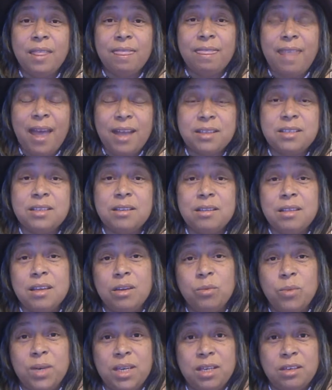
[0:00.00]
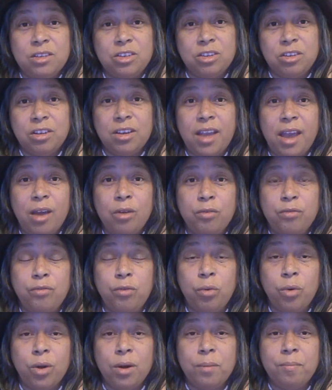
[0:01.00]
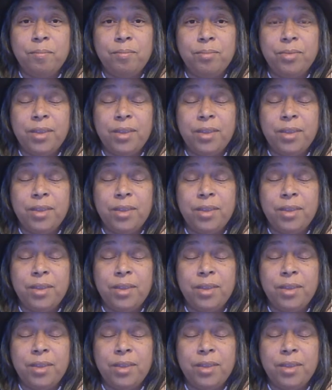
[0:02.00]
that's the thing we need to look out for.